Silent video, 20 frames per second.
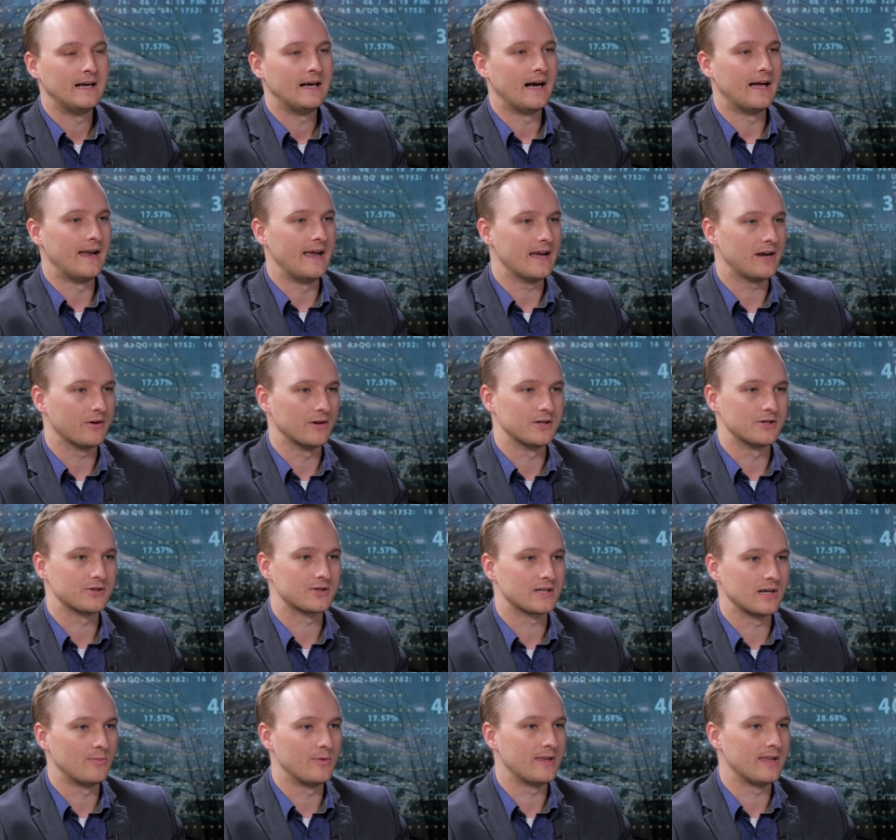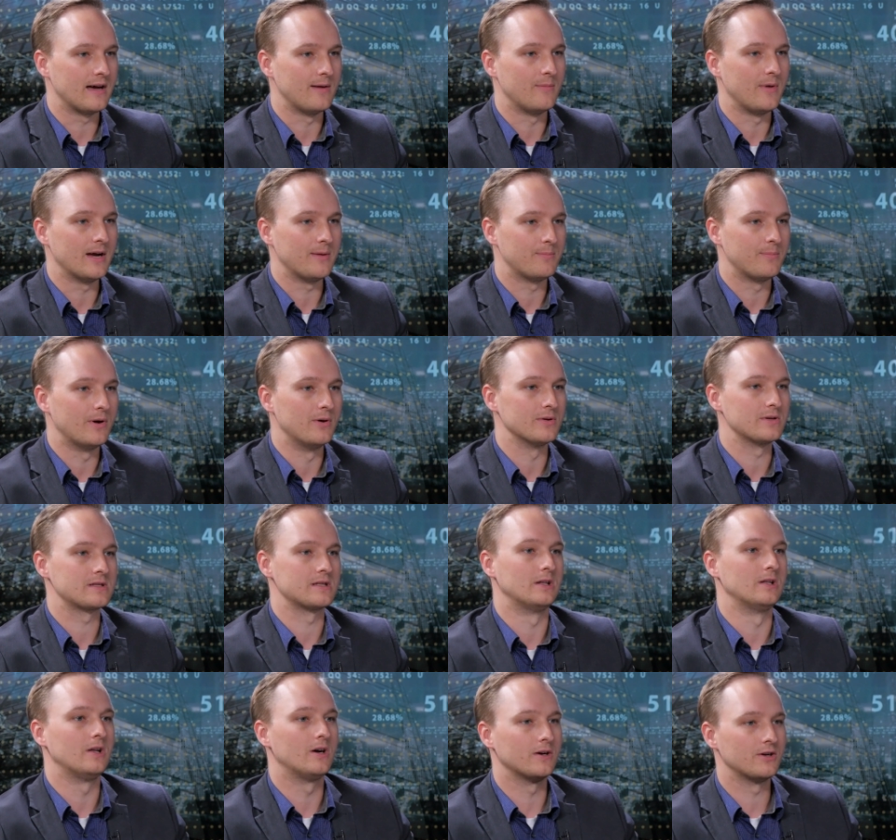an Acreage or someone that might boast
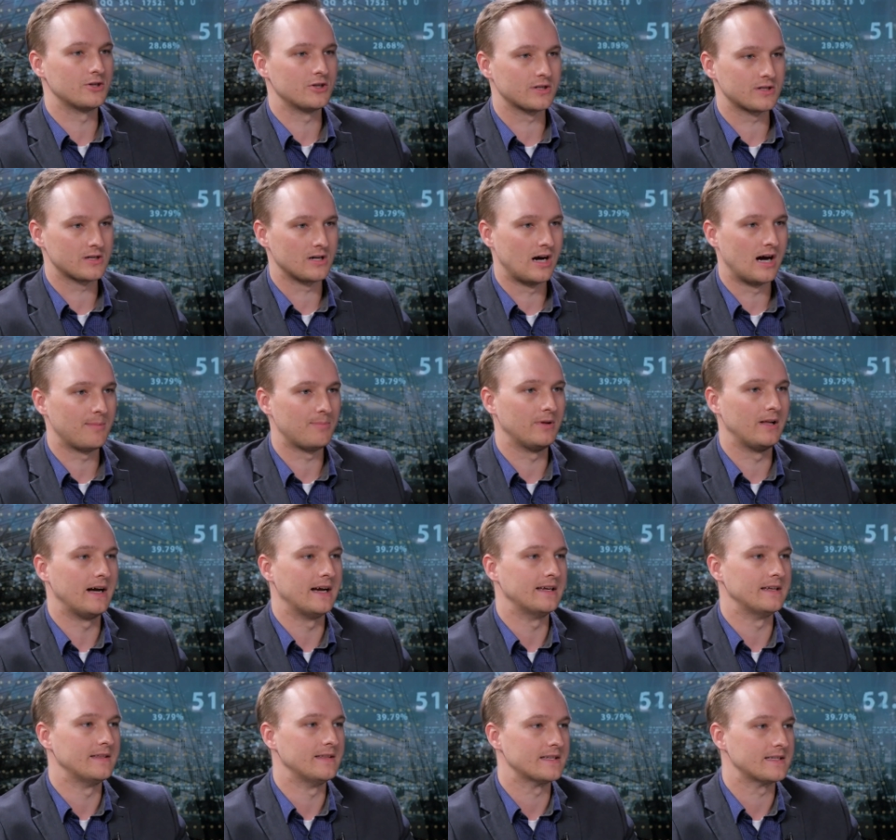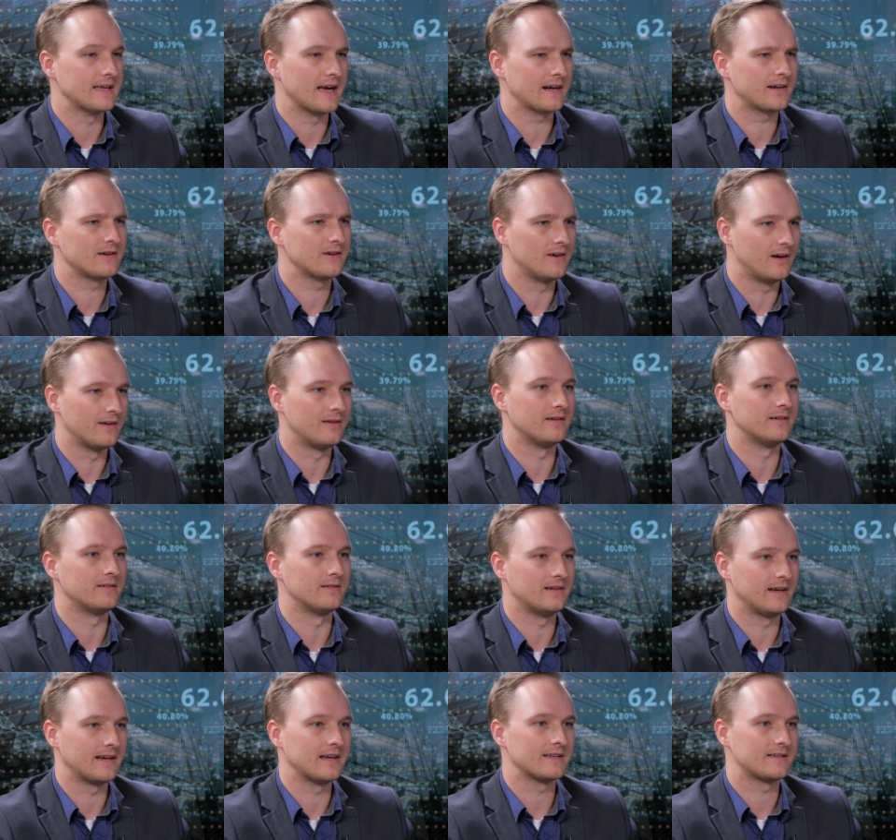the largest top line in the sector on
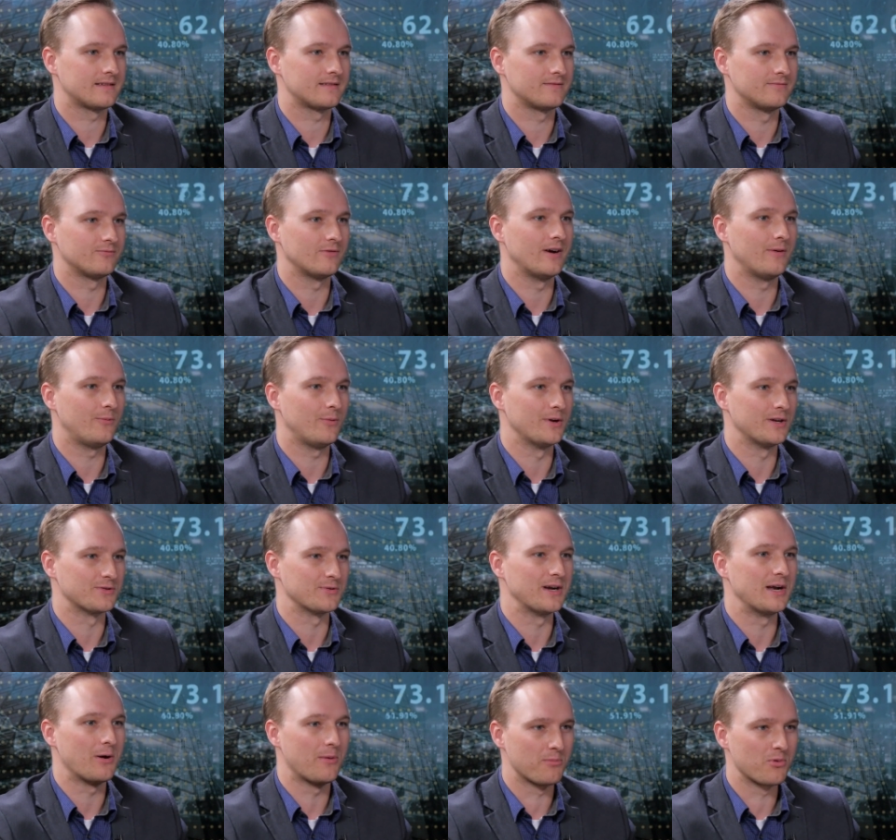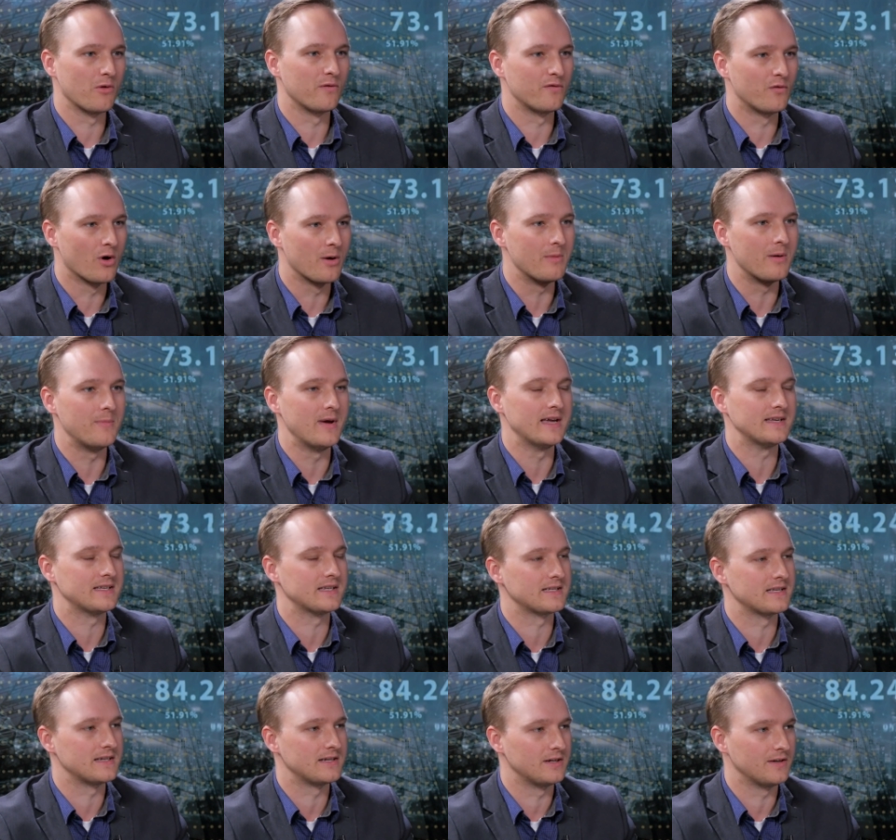a, I guess, what is right now a pro forma
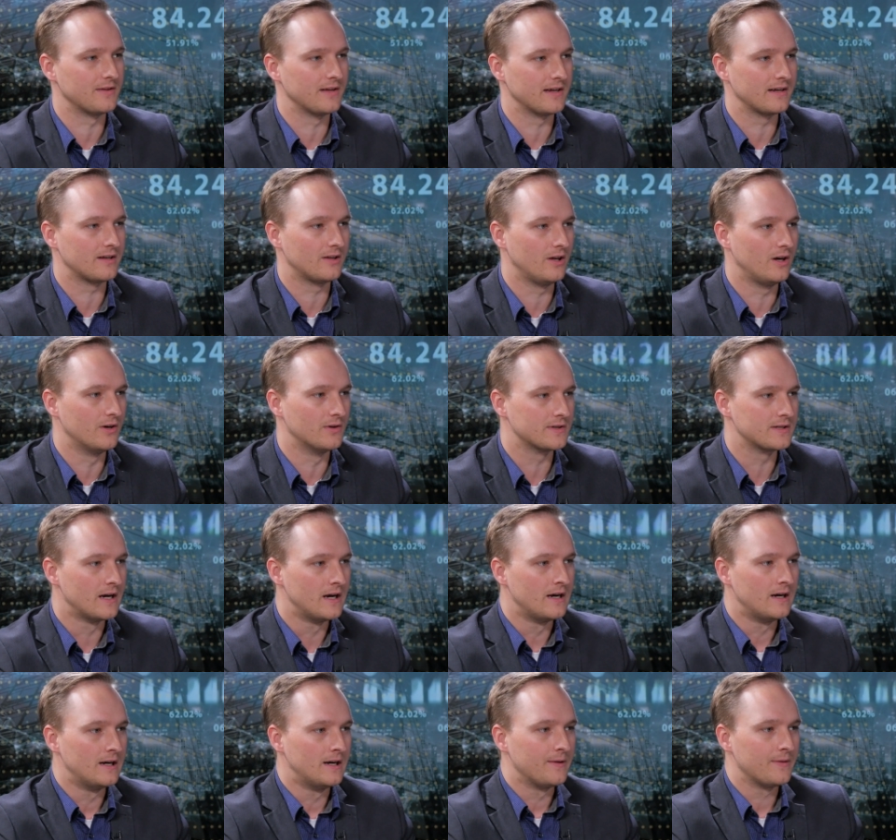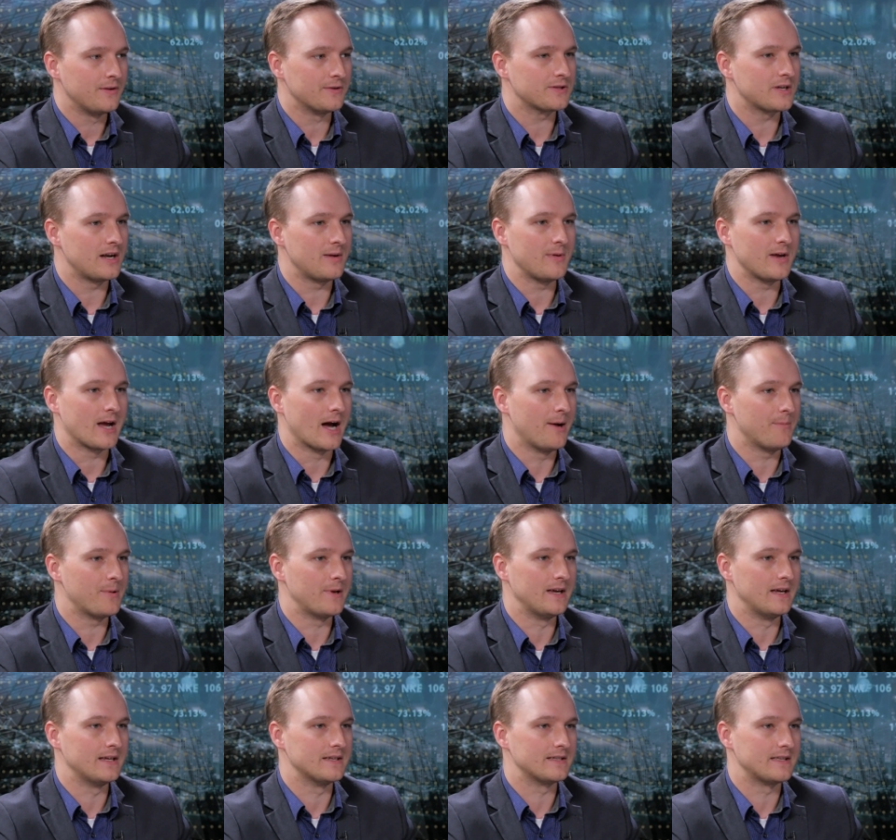basis, mm-hmm, until they close, there's going to be
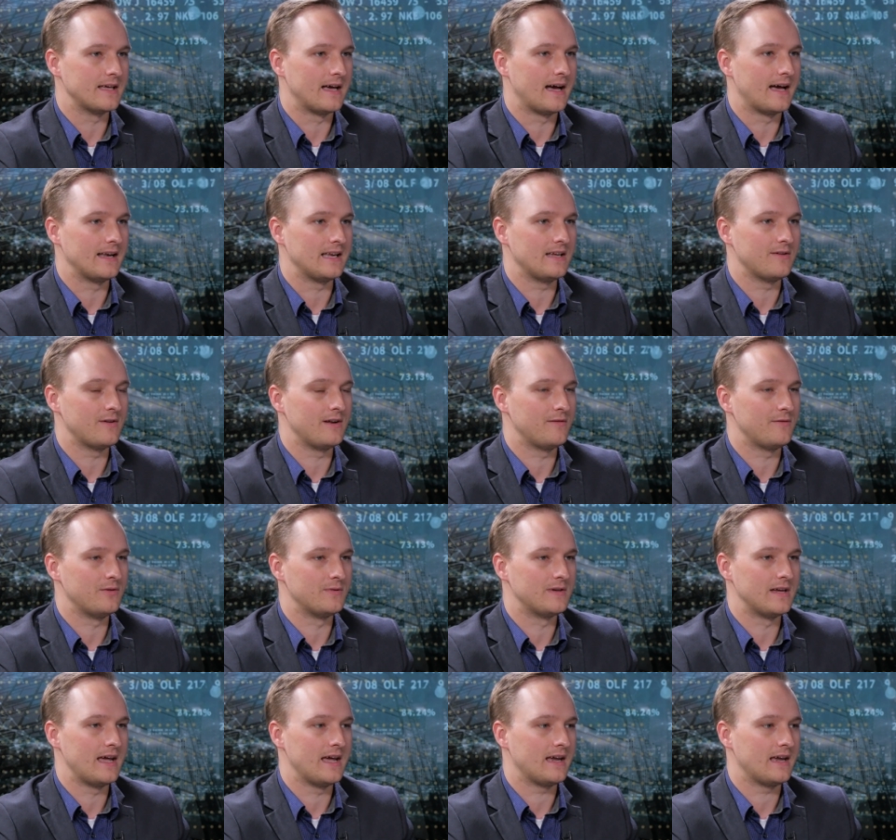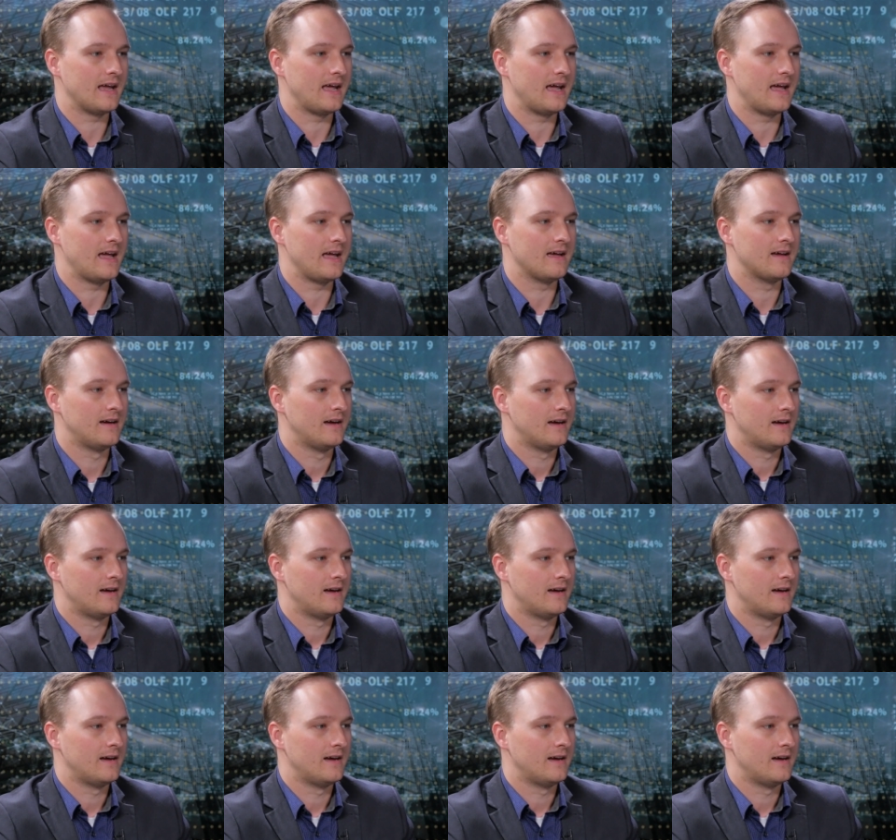companies that even if you take a